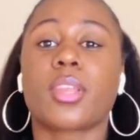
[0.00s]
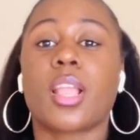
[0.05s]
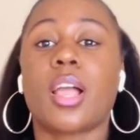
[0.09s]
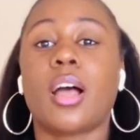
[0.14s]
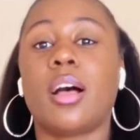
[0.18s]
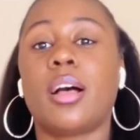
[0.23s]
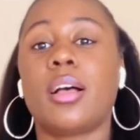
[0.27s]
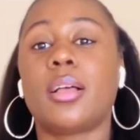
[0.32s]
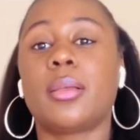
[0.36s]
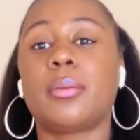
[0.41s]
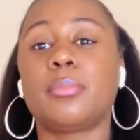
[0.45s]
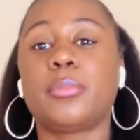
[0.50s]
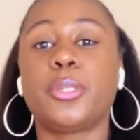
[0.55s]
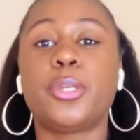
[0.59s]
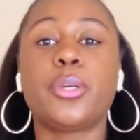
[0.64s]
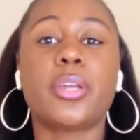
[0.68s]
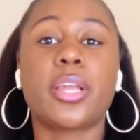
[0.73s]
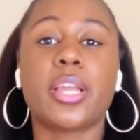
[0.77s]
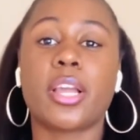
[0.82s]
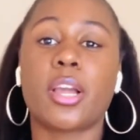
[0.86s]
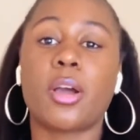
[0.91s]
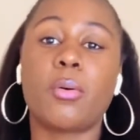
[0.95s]
you
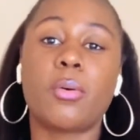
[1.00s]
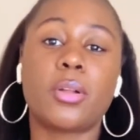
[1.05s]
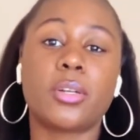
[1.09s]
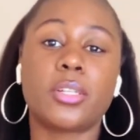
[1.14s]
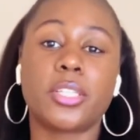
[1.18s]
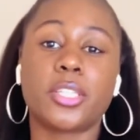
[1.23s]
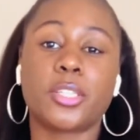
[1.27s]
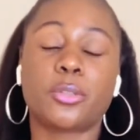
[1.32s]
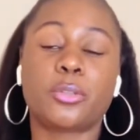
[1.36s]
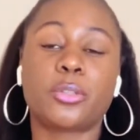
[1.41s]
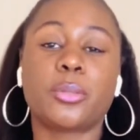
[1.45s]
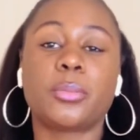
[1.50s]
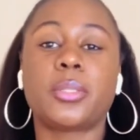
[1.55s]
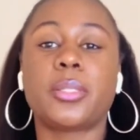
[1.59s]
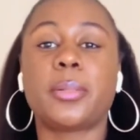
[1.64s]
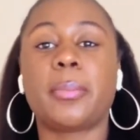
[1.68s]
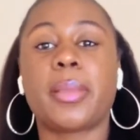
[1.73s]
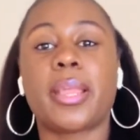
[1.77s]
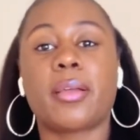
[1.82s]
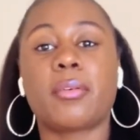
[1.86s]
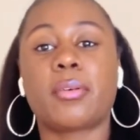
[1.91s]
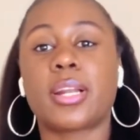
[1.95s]
can go on these groups, and
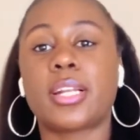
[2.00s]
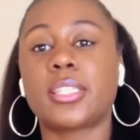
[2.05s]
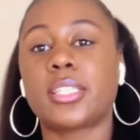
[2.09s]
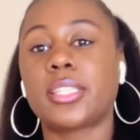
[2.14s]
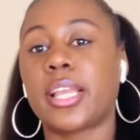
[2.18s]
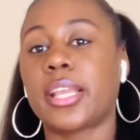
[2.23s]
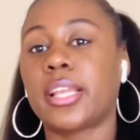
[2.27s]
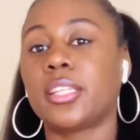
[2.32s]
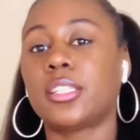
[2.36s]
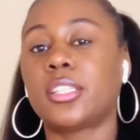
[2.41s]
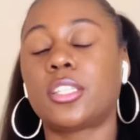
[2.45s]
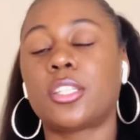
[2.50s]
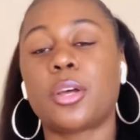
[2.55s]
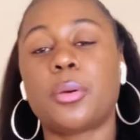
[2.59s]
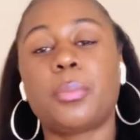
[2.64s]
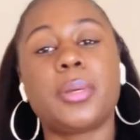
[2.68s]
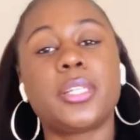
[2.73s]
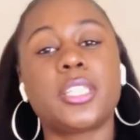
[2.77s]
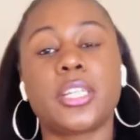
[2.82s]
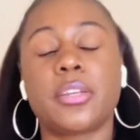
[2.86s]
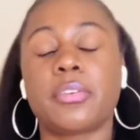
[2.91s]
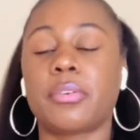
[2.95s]
man, when I say it's so
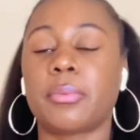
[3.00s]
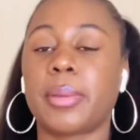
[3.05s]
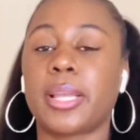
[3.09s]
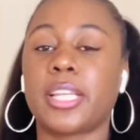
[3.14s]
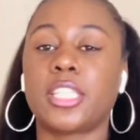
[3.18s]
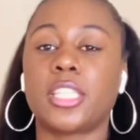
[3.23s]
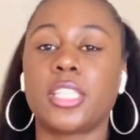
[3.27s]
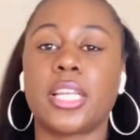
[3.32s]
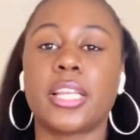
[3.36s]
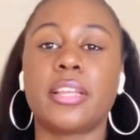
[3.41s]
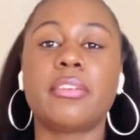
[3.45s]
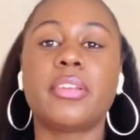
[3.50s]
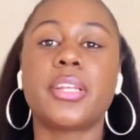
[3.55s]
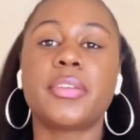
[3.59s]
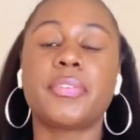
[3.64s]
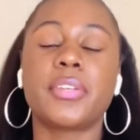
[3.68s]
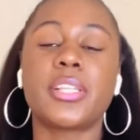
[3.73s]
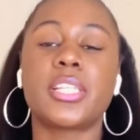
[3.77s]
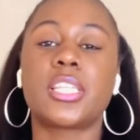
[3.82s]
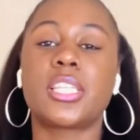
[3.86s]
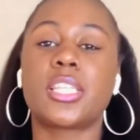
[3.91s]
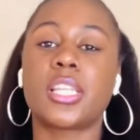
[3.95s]
much information, even if
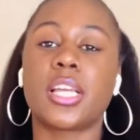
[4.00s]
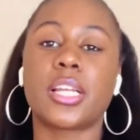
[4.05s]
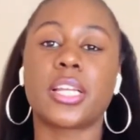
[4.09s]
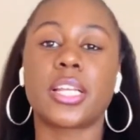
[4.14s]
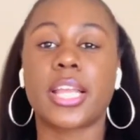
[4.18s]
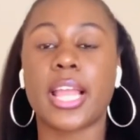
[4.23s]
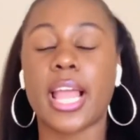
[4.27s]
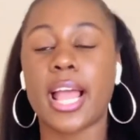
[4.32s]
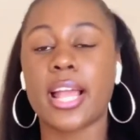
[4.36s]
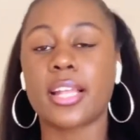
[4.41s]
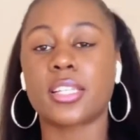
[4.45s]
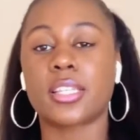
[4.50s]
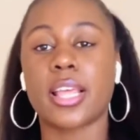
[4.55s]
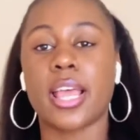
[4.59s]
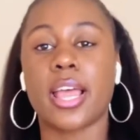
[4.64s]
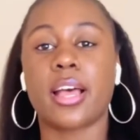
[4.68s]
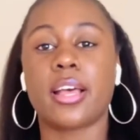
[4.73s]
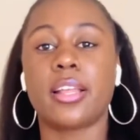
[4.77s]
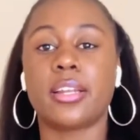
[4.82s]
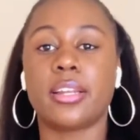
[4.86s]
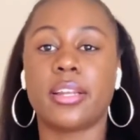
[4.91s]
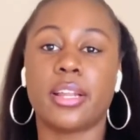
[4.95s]
it's study guides
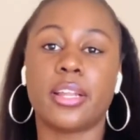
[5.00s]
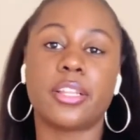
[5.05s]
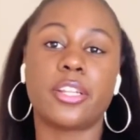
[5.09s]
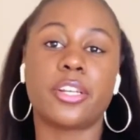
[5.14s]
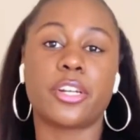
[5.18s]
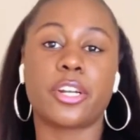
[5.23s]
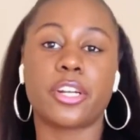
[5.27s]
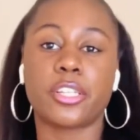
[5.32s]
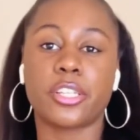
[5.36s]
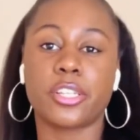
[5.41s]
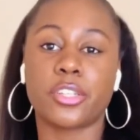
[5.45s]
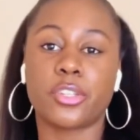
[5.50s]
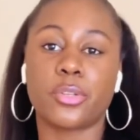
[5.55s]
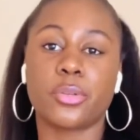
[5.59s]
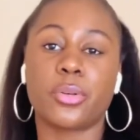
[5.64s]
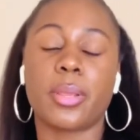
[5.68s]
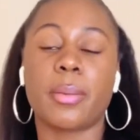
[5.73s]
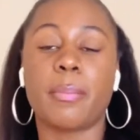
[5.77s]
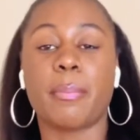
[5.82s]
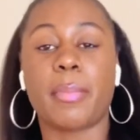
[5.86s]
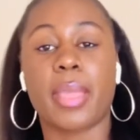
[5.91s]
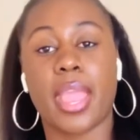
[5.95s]
that another nursing
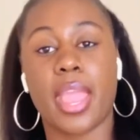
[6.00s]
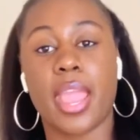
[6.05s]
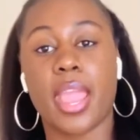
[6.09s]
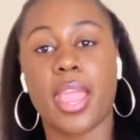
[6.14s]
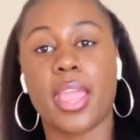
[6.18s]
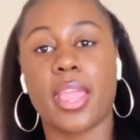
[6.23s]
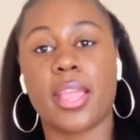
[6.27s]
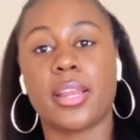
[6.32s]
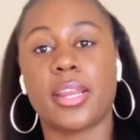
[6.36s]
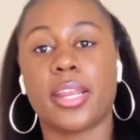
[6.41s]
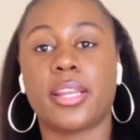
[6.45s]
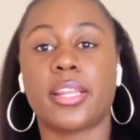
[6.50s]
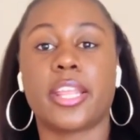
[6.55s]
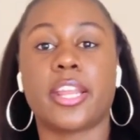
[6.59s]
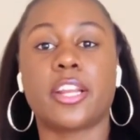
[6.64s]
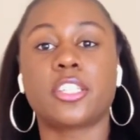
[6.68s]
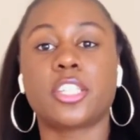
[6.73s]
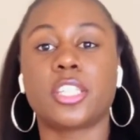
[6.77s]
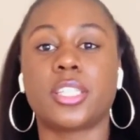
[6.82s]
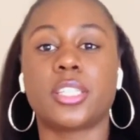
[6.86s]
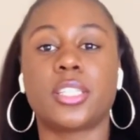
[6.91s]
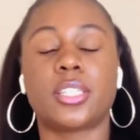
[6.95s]
student made, and
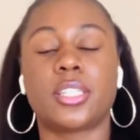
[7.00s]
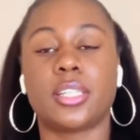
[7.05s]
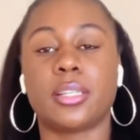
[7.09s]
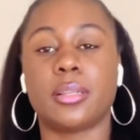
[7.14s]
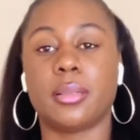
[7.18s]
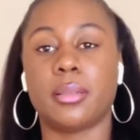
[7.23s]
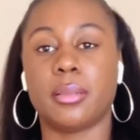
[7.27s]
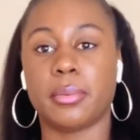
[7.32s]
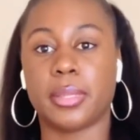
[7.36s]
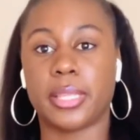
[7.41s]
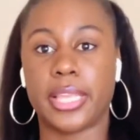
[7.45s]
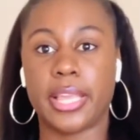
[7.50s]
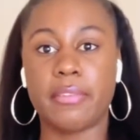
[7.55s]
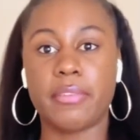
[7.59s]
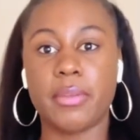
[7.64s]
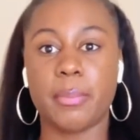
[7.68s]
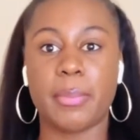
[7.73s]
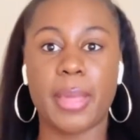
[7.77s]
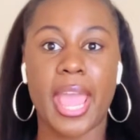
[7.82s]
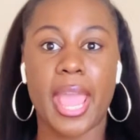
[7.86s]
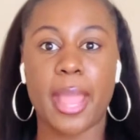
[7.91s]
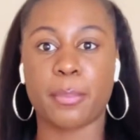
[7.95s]
they're just giving
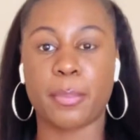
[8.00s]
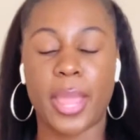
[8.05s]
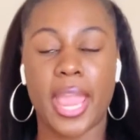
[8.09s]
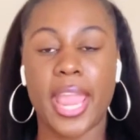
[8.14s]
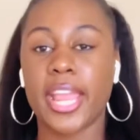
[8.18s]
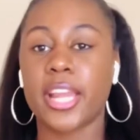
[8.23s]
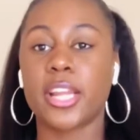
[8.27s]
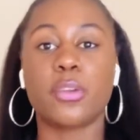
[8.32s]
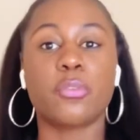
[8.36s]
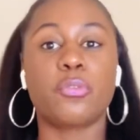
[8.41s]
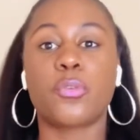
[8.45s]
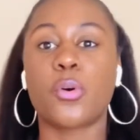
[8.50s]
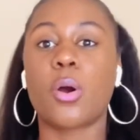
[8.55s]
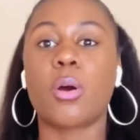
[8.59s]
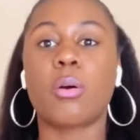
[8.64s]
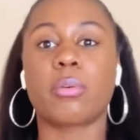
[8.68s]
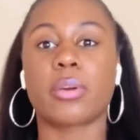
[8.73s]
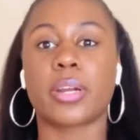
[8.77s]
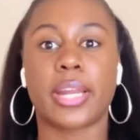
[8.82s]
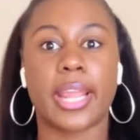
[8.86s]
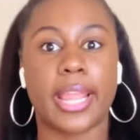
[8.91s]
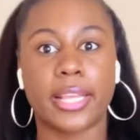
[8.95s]
back, paying it
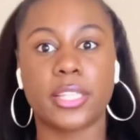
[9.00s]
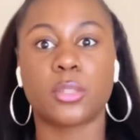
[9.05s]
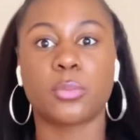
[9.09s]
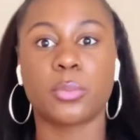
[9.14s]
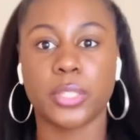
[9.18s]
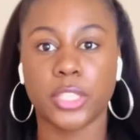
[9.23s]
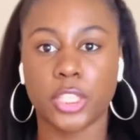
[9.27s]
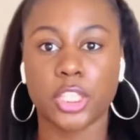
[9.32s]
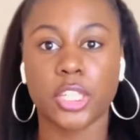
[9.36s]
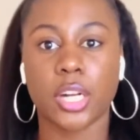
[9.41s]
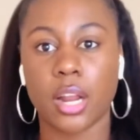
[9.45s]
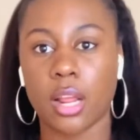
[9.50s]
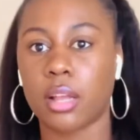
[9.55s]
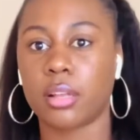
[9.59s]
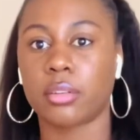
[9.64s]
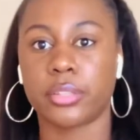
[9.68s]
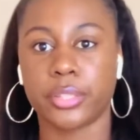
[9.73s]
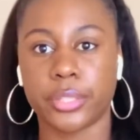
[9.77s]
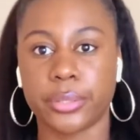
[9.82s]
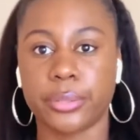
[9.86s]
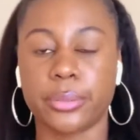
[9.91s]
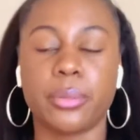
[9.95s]
forward, as we should all
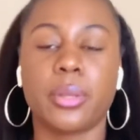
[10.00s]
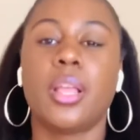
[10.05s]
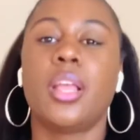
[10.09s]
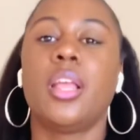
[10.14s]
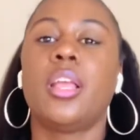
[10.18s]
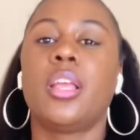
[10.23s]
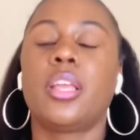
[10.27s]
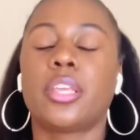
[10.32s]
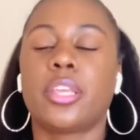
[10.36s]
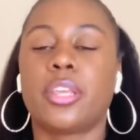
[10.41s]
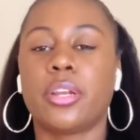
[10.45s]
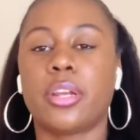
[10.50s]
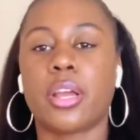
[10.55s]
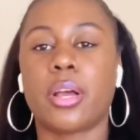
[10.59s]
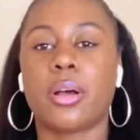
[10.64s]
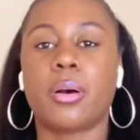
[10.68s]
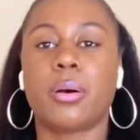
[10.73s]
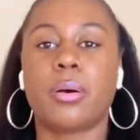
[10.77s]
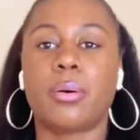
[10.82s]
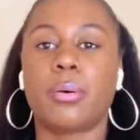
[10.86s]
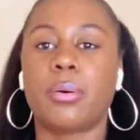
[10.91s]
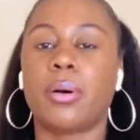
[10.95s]
do. You
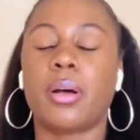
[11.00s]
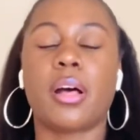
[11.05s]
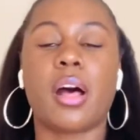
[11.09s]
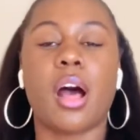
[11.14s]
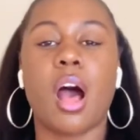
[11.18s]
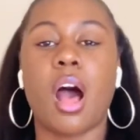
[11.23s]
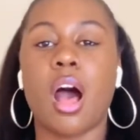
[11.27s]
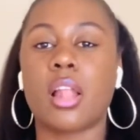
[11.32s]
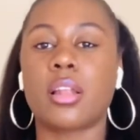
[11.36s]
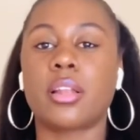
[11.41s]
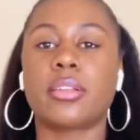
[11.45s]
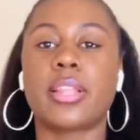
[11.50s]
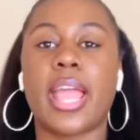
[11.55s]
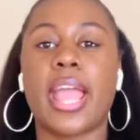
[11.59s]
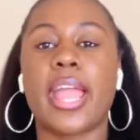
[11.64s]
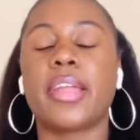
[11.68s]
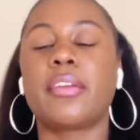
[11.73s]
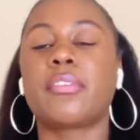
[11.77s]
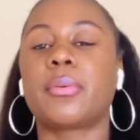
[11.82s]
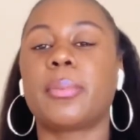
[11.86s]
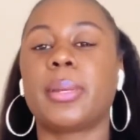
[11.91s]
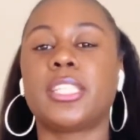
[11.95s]
know, all of that
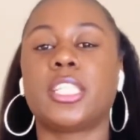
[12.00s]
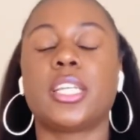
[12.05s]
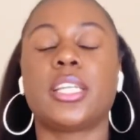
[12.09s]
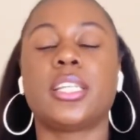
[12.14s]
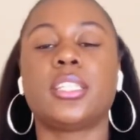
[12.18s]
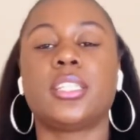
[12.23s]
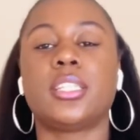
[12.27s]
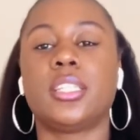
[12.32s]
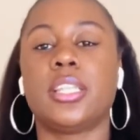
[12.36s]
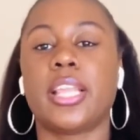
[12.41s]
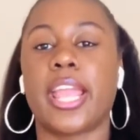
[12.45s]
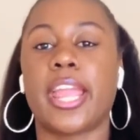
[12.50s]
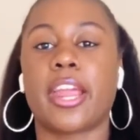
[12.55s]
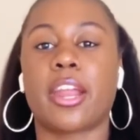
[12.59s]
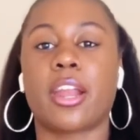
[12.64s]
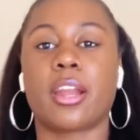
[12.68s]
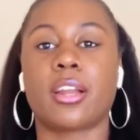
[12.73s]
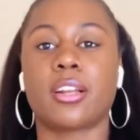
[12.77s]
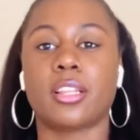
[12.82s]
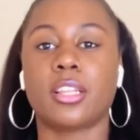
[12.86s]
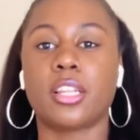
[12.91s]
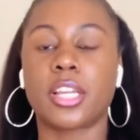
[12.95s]
information is
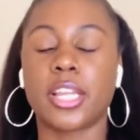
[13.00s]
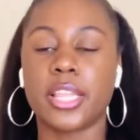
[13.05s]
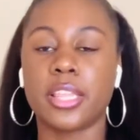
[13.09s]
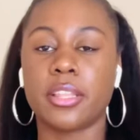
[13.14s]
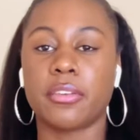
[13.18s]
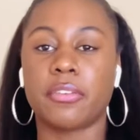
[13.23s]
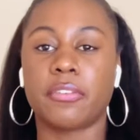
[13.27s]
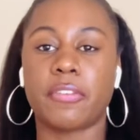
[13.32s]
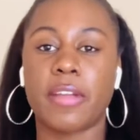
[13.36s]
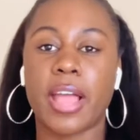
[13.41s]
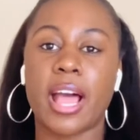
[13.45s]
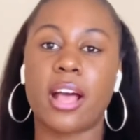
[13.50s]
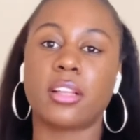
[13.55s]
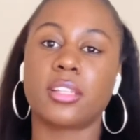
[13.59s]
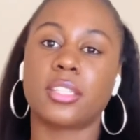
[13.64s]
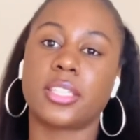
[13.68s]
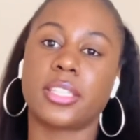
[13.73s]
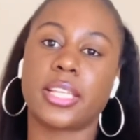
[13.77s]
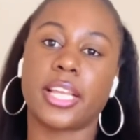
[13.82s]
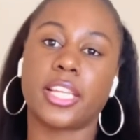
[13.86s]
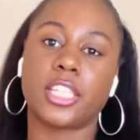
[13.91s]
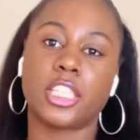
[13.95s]
there. Look in the file
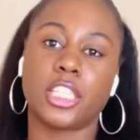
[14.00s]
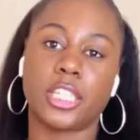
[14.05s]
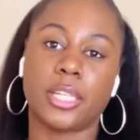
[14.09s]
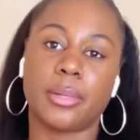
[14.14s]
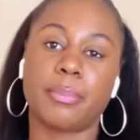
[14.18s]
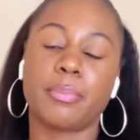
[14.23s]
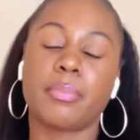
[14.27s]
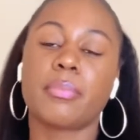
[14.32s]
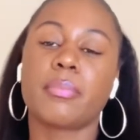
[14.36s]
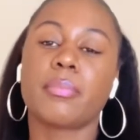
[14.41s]
section